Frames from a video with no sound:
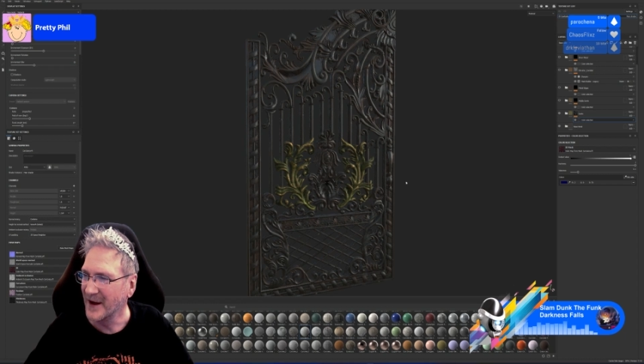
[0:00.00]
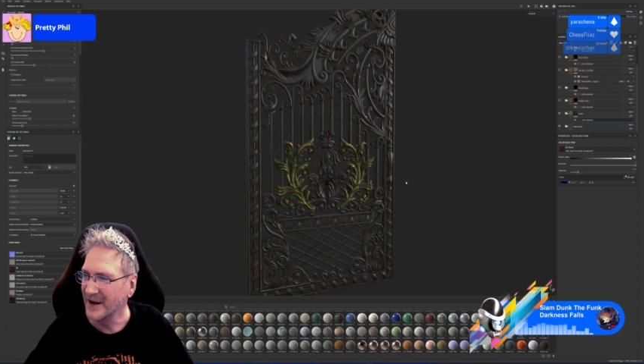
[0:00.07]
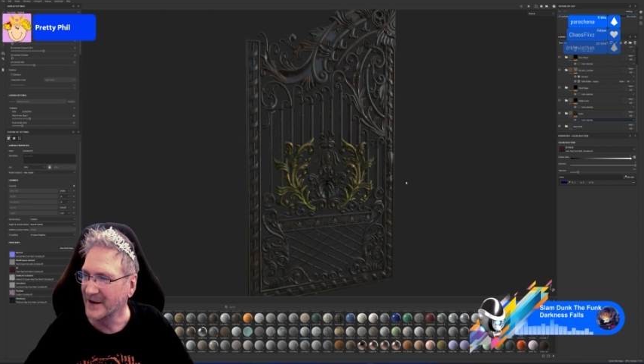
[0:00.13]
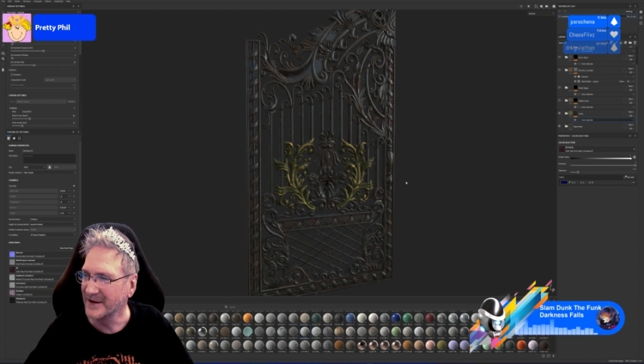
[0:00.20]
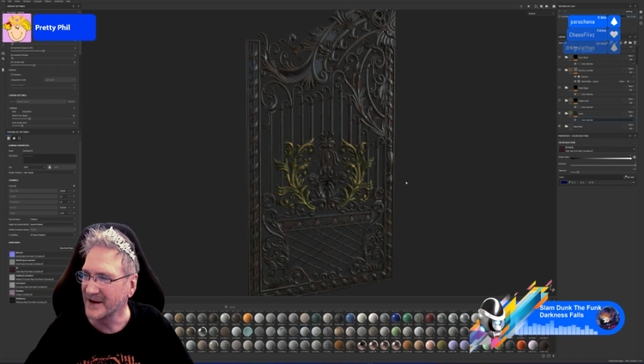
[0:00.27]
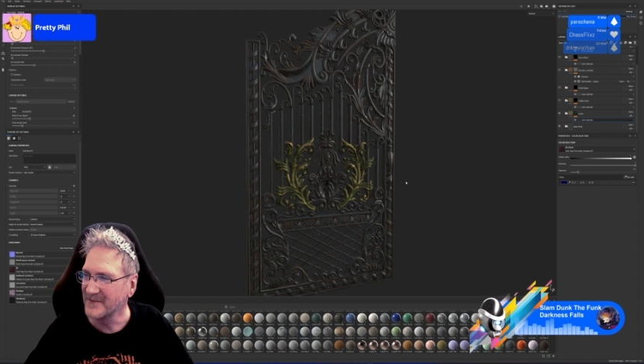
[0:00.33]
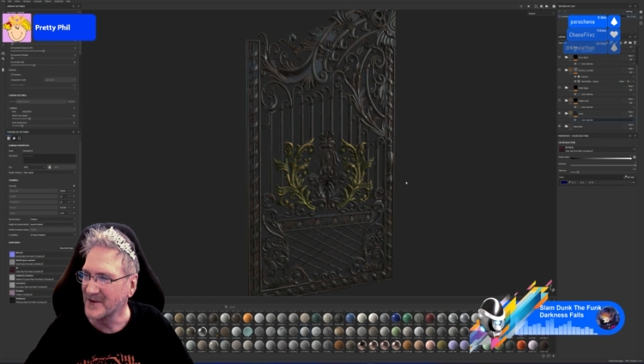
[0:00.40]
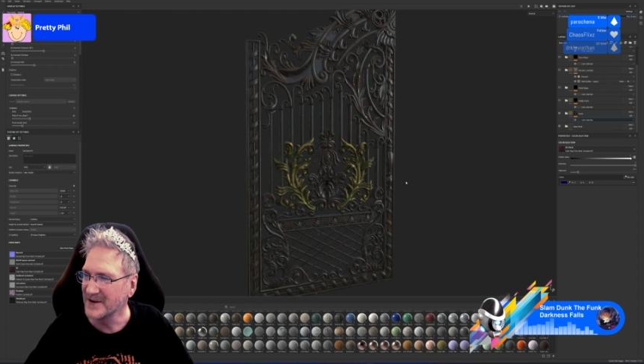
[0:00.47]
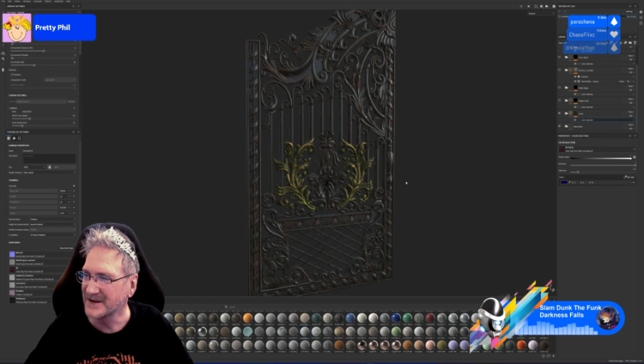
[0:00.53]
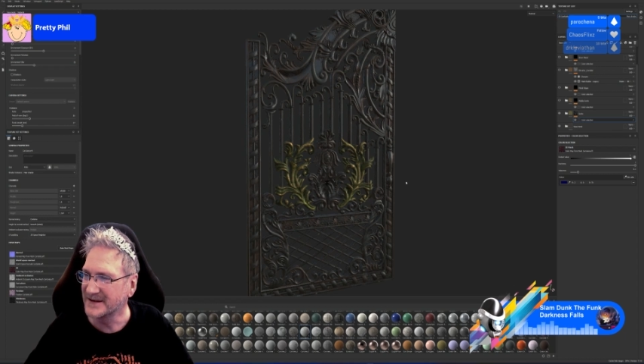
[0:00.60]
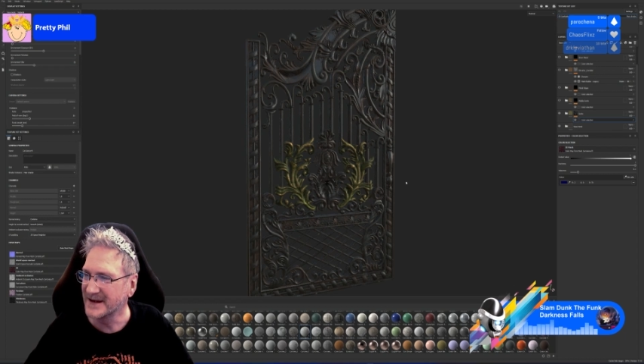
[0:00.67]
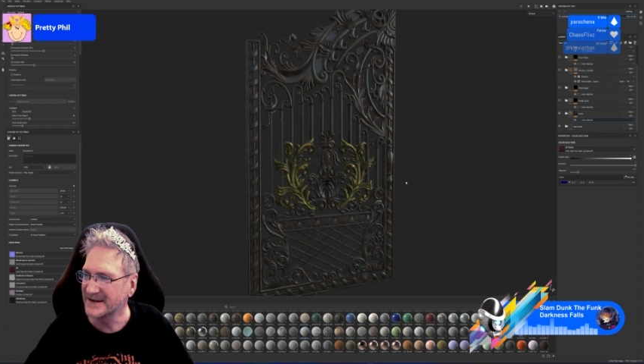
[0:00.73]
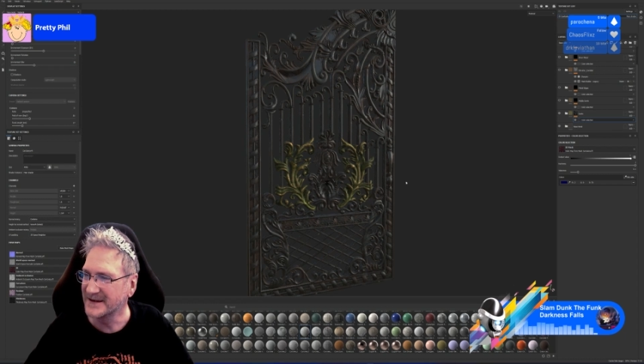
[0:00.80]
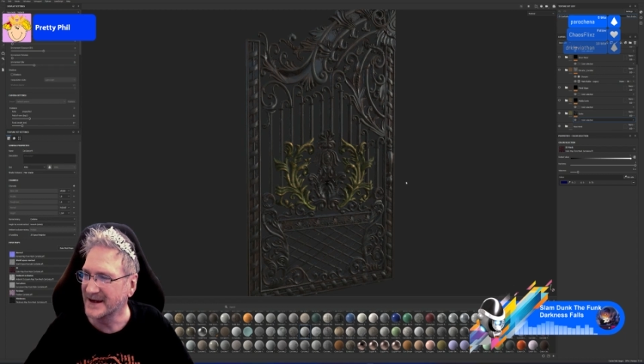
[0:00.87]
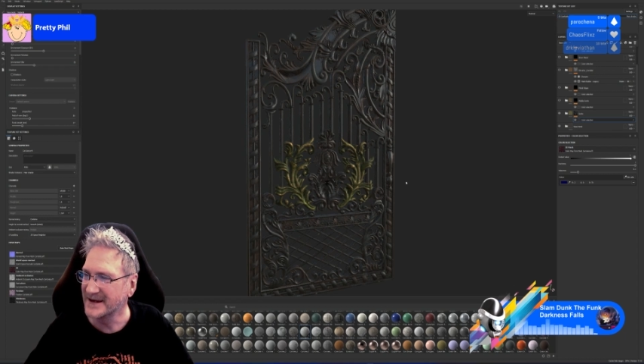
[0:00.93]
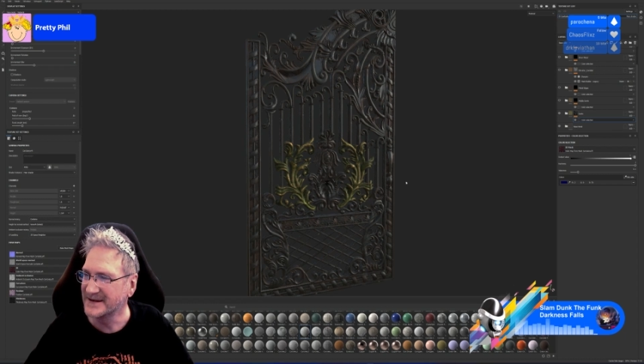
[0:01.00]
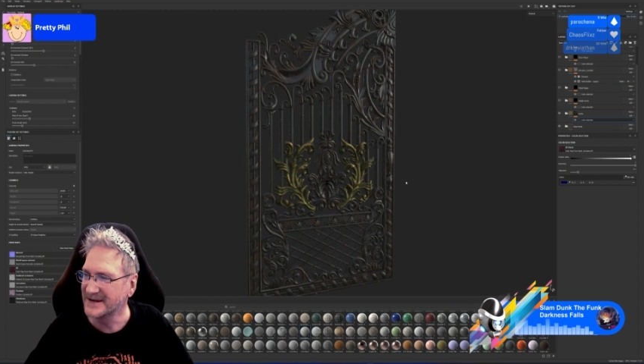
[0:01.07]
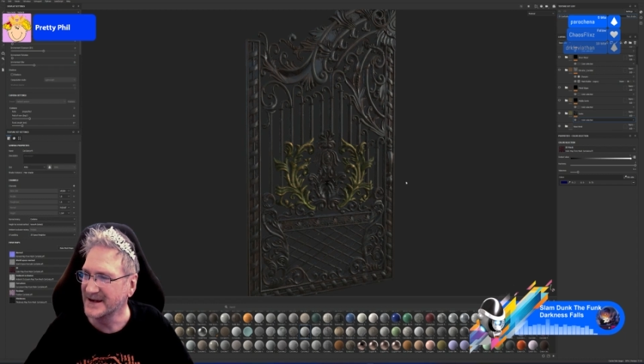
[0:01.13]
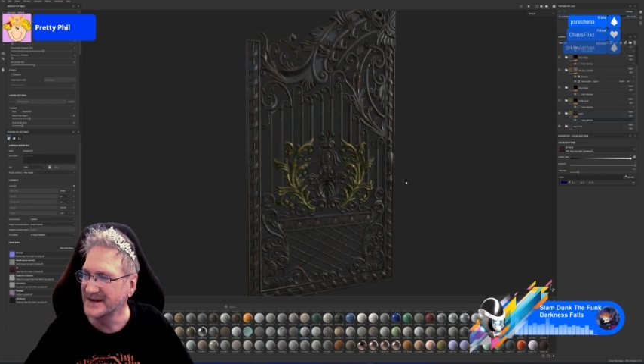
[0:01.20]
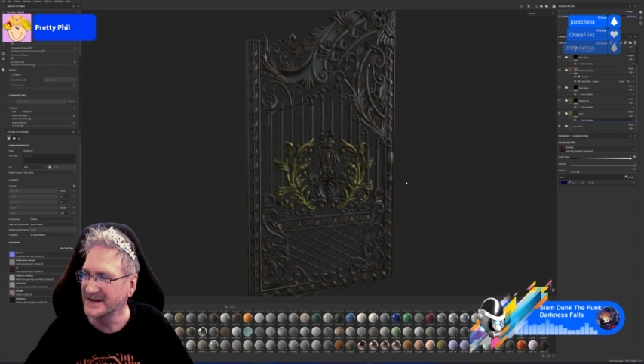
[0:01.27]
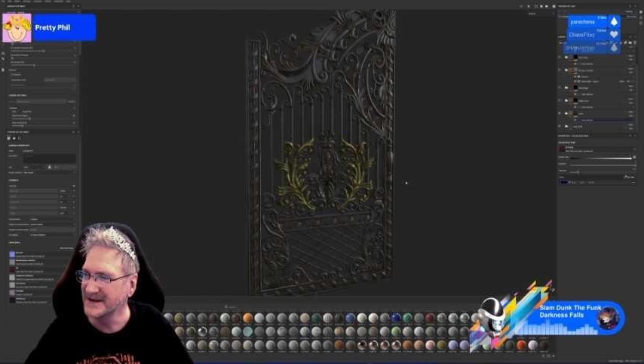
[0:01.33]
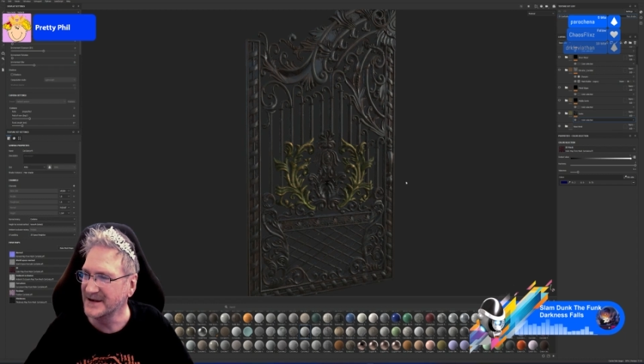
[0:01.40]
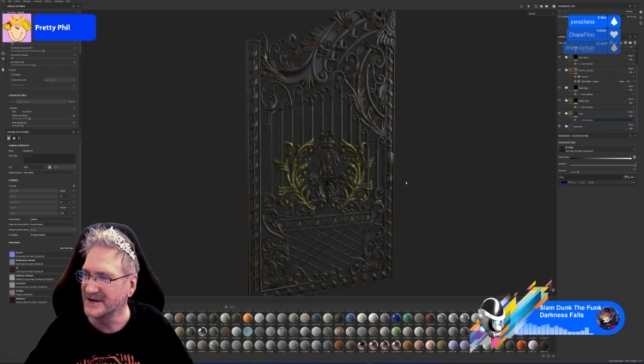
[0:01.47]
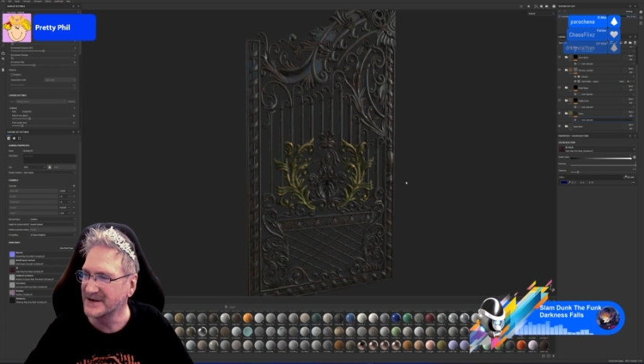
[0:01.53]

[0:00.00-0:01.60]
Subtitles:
Legmog says, that's easy.